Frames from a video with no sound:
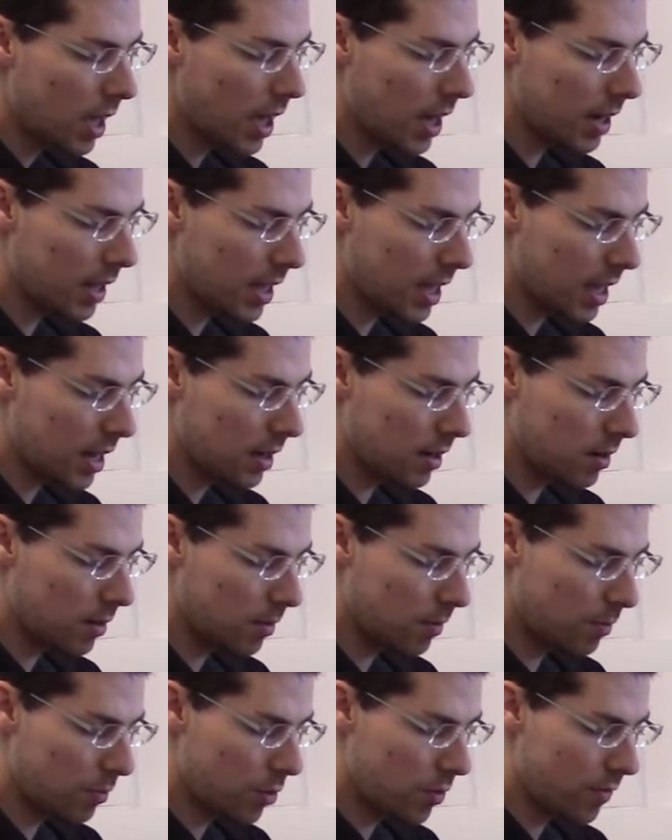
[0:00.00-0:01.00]
and
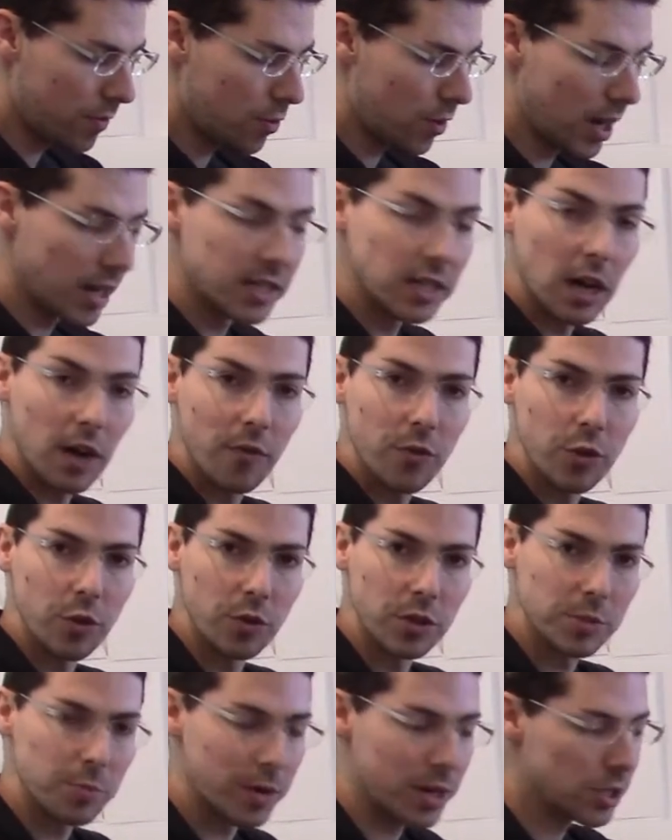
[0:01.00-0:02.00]
again moved right down for
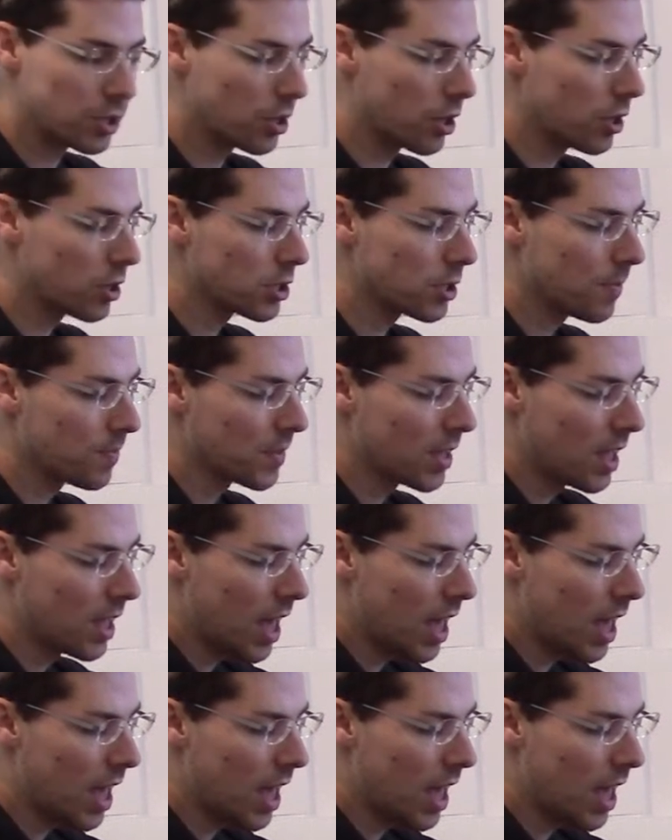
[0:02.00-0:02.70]
your espressos.